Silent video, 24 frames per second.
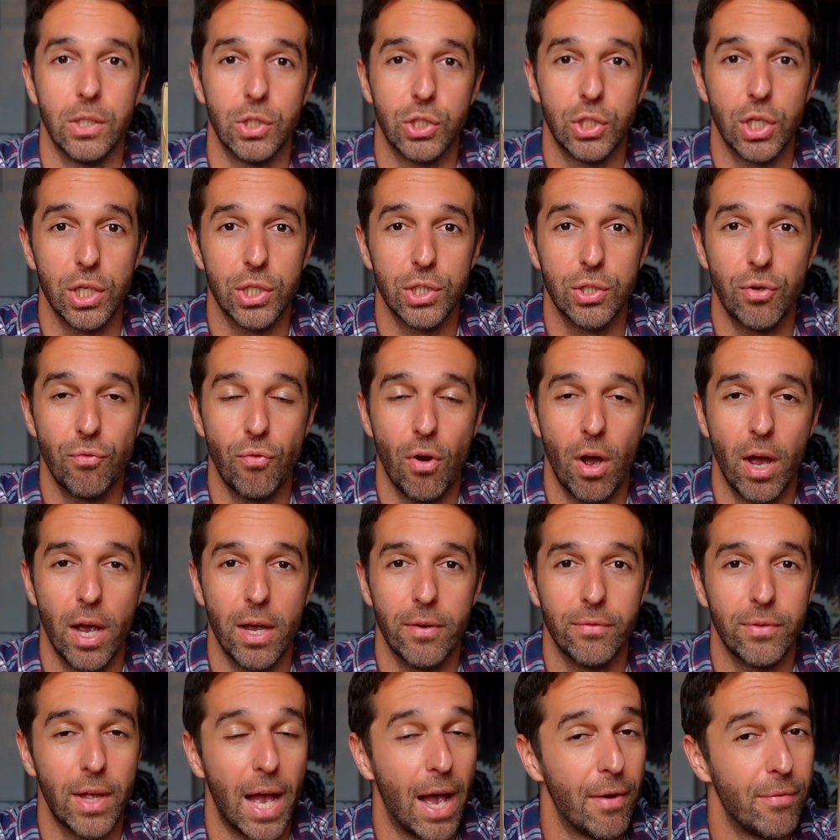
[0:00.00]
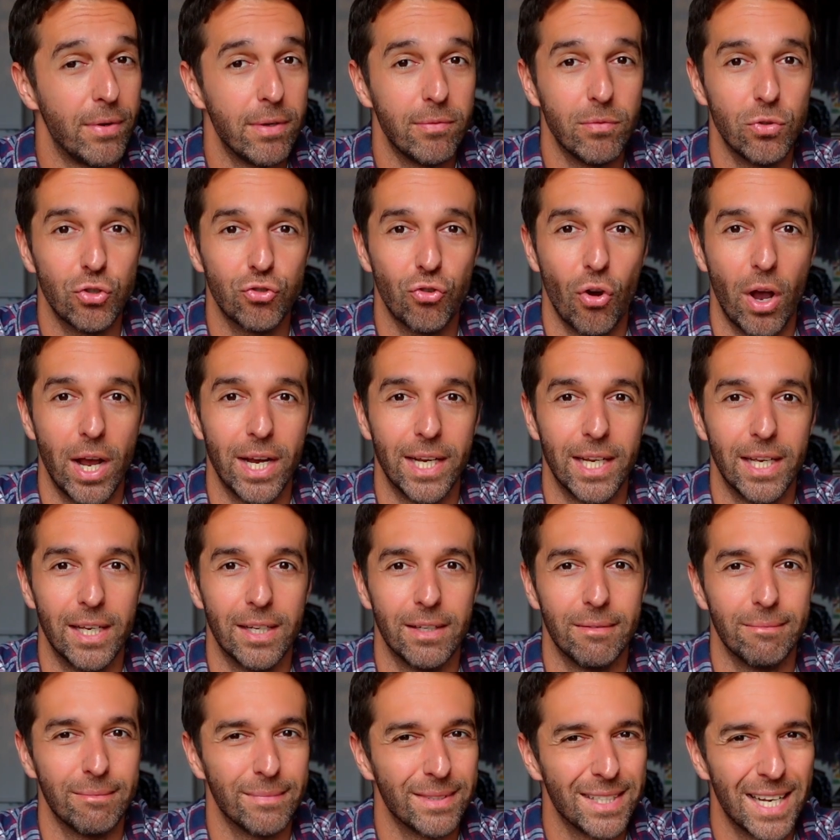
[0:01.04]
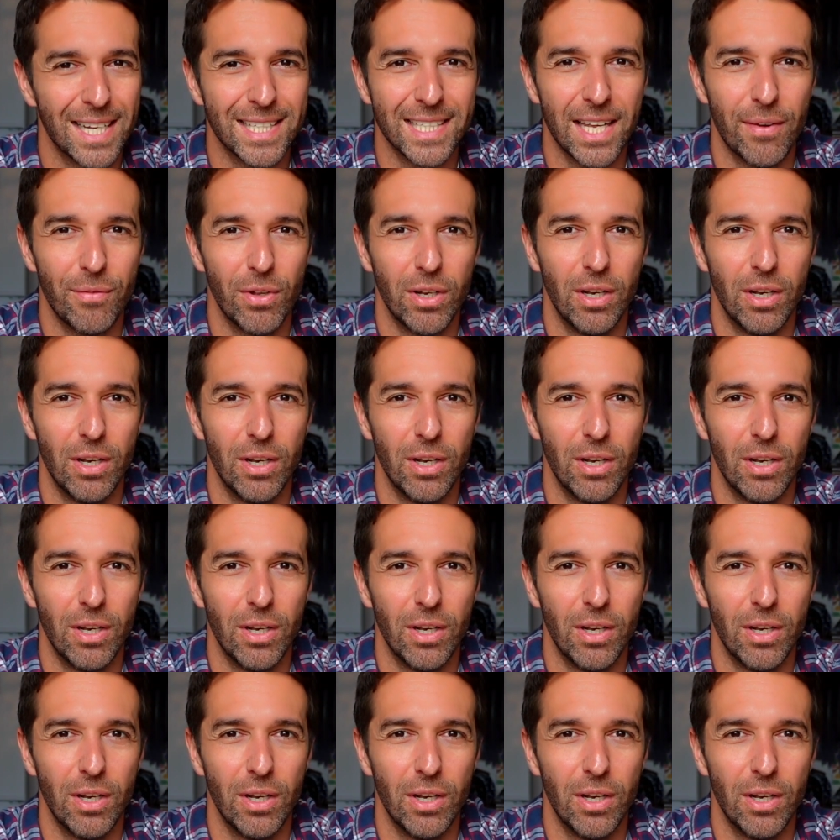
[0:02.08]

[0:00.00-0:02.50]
It's just arrived, I haven't even tried it, so let's have a